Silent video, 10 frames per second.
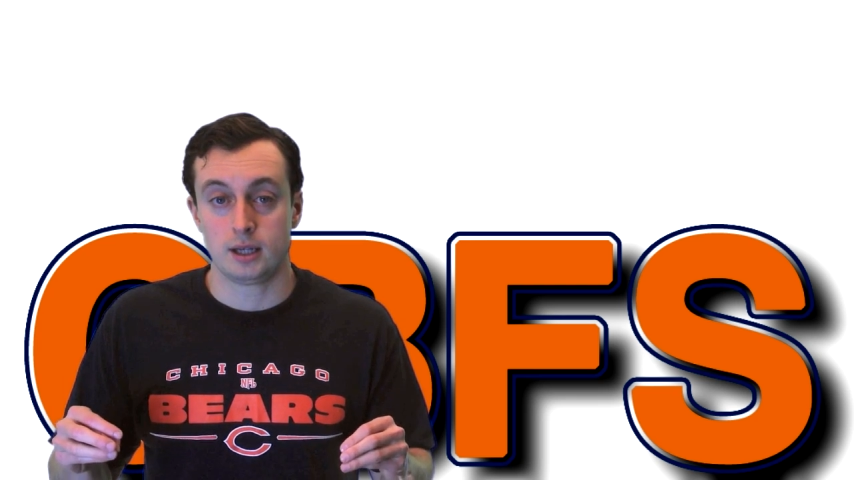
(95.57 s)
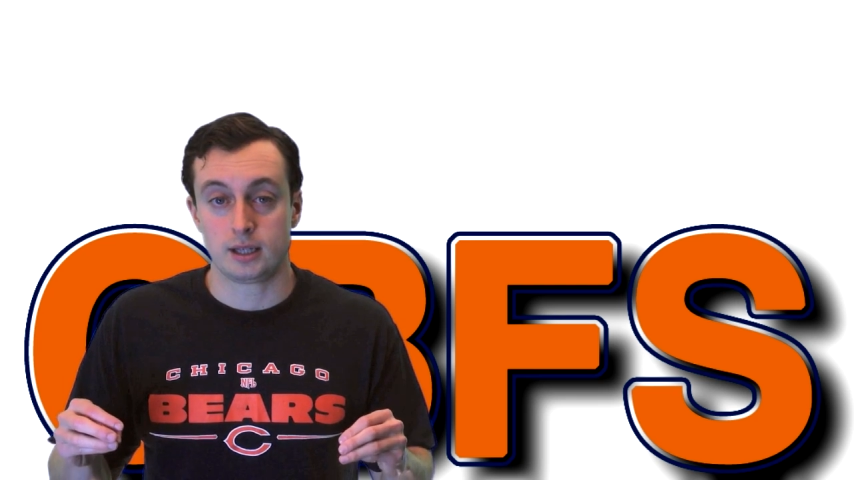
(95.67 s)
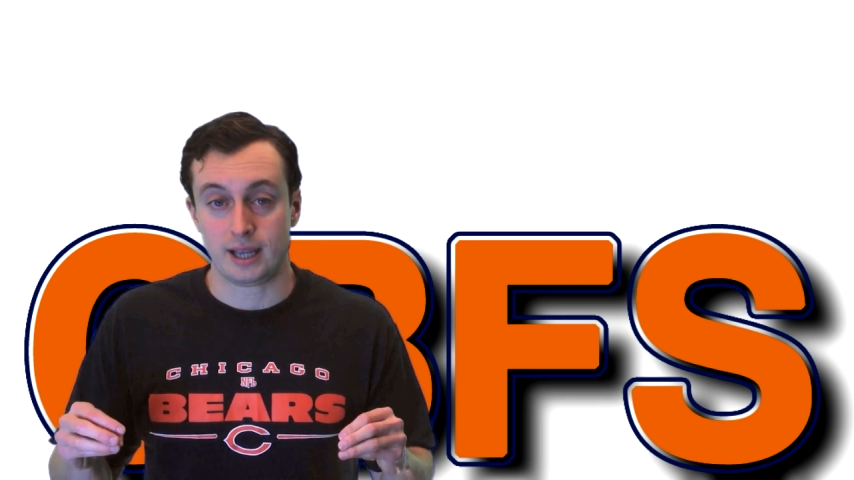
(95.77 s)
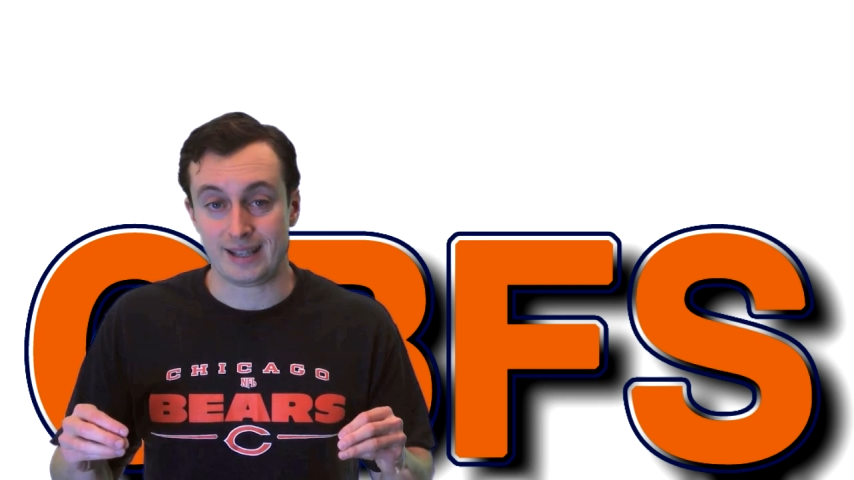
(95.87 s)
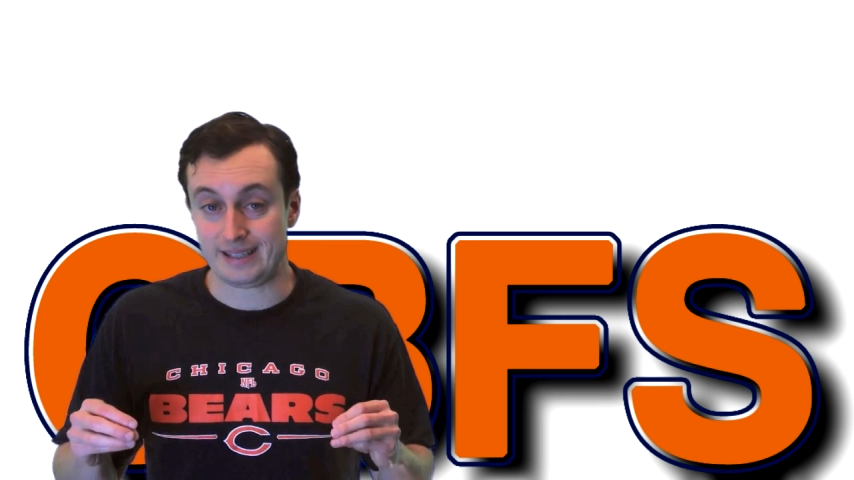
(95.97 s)

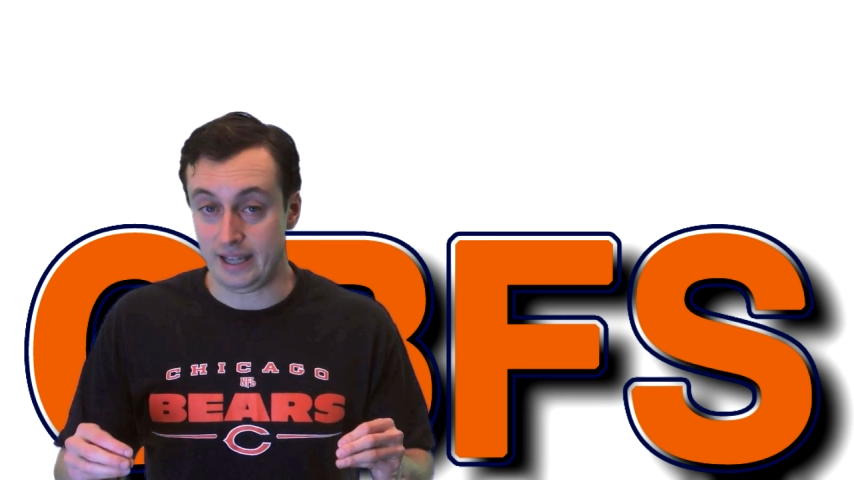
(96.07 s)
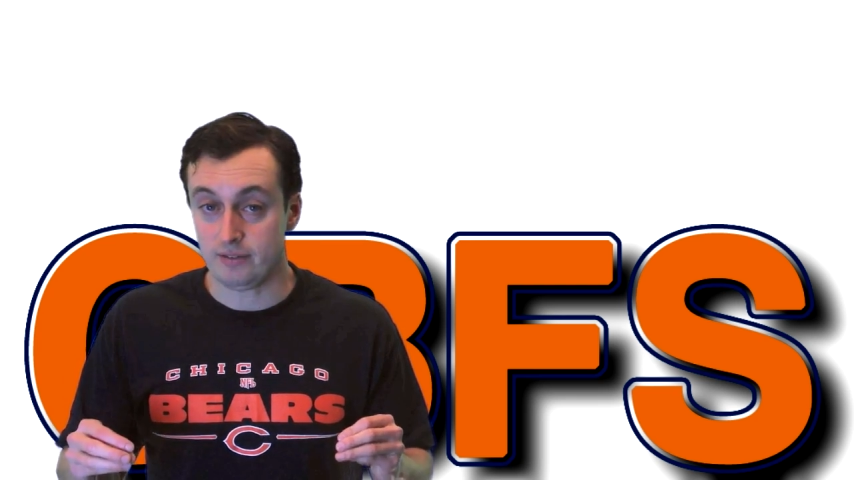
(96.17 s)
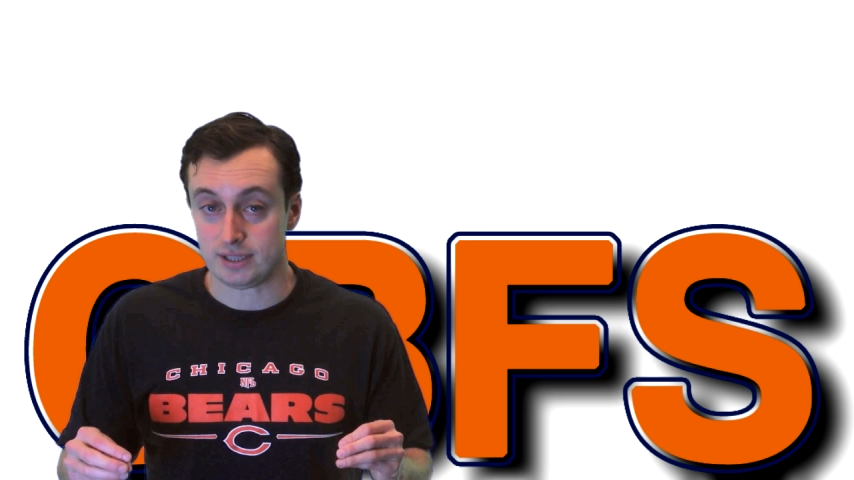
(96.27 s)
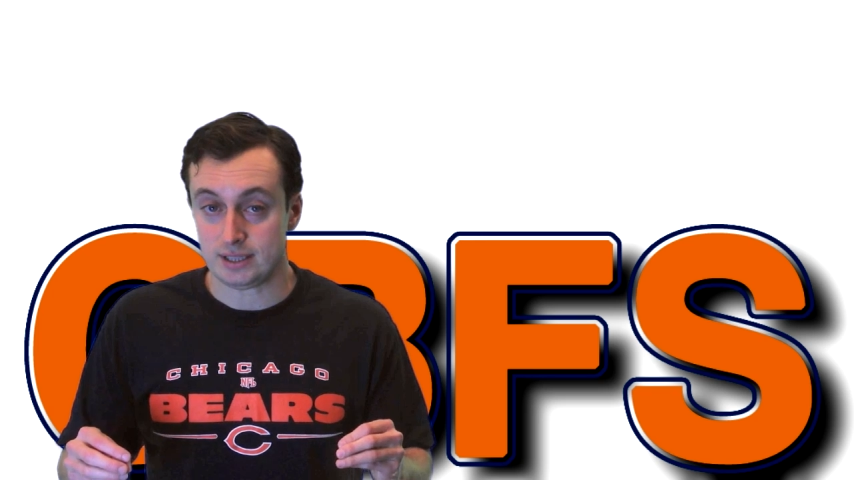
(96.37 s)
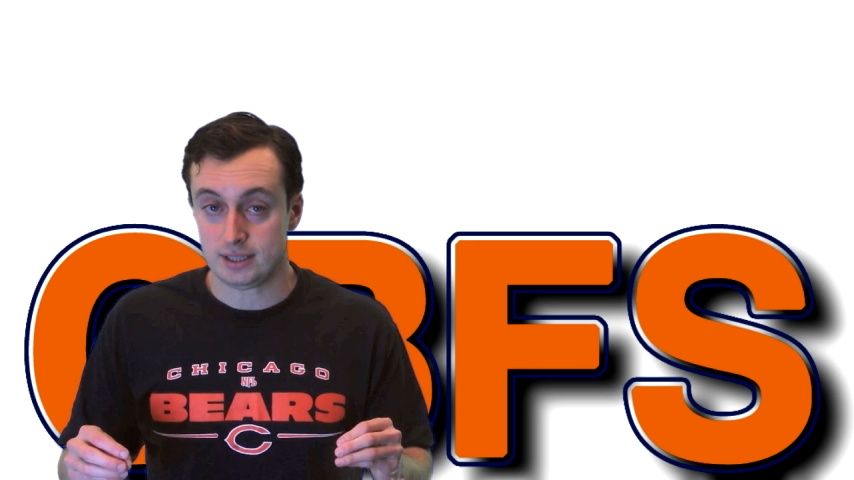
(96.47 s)
Kellen
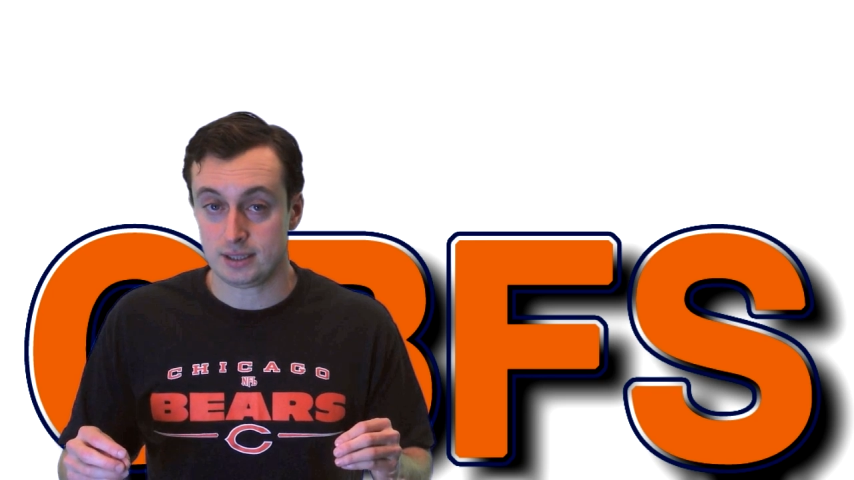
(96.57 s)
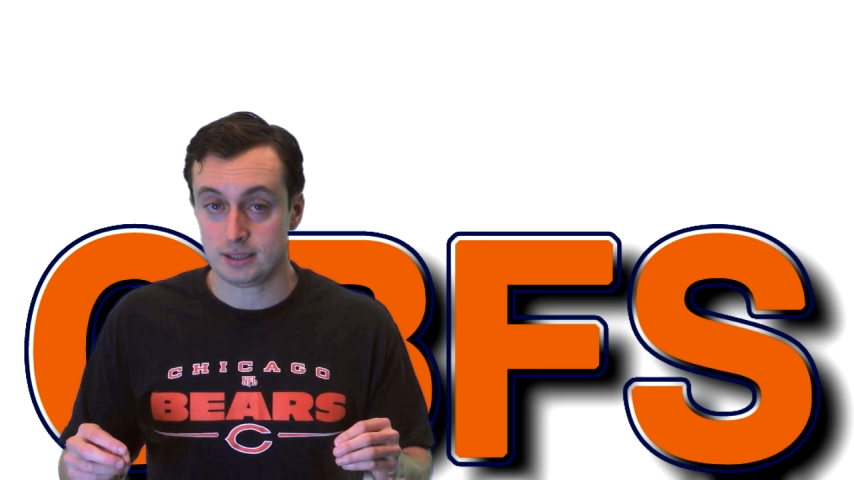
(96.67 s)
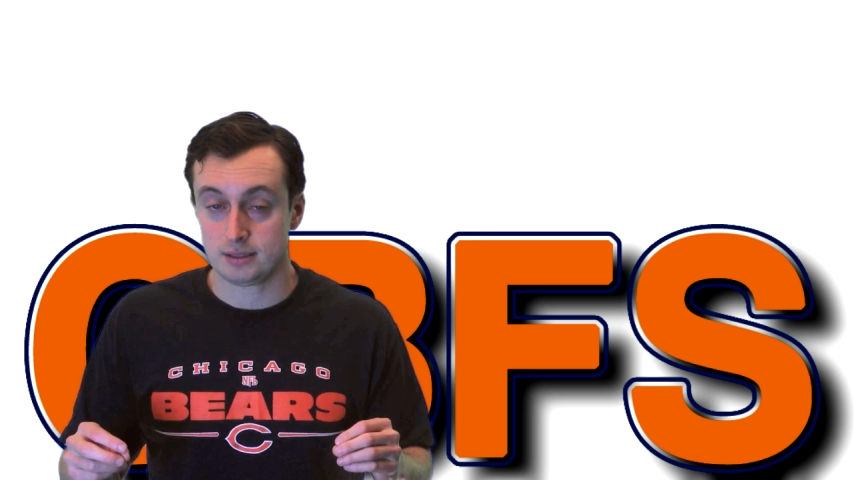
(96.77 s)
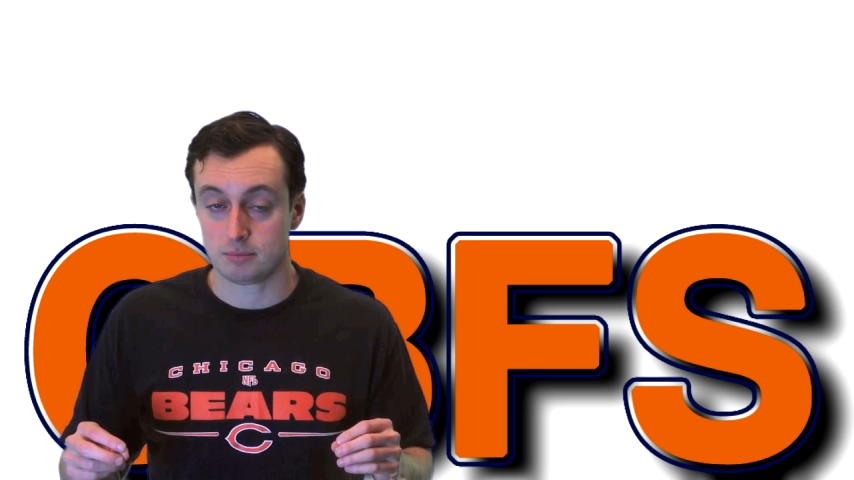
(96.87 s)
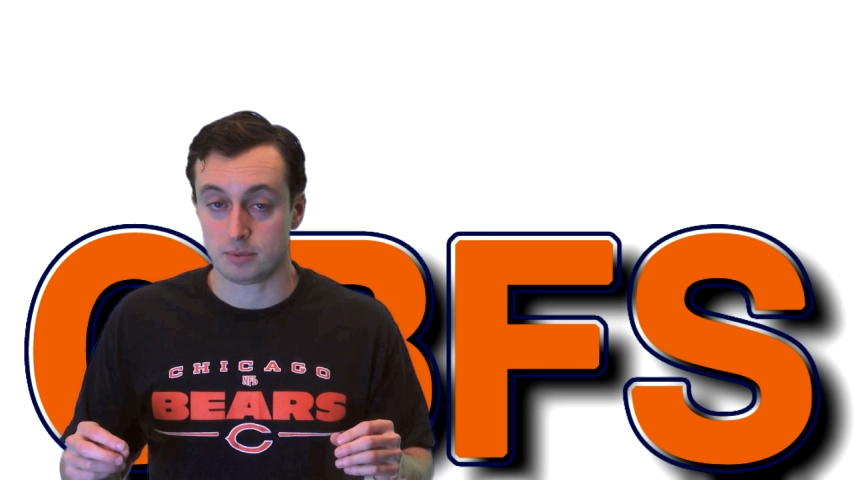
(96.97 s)
Davis,
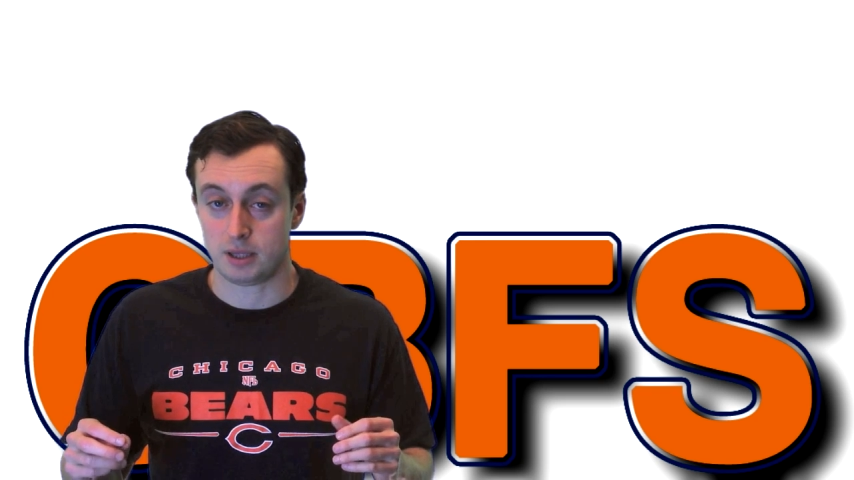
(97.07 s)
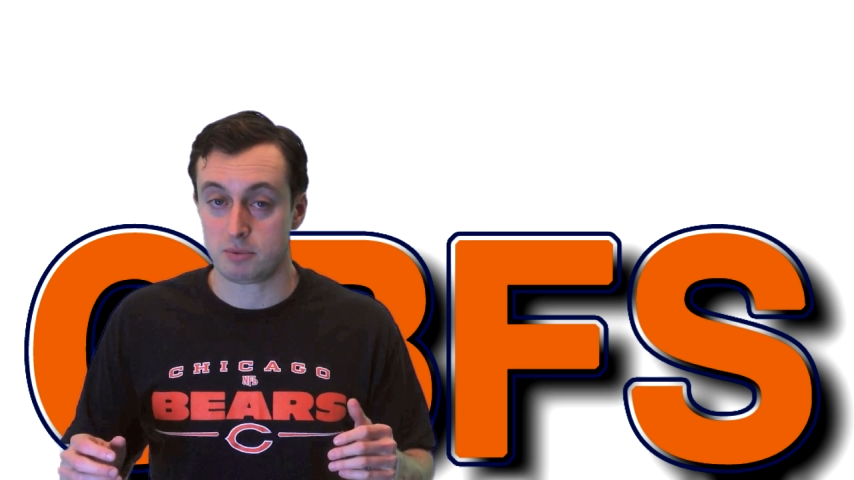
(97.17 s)
played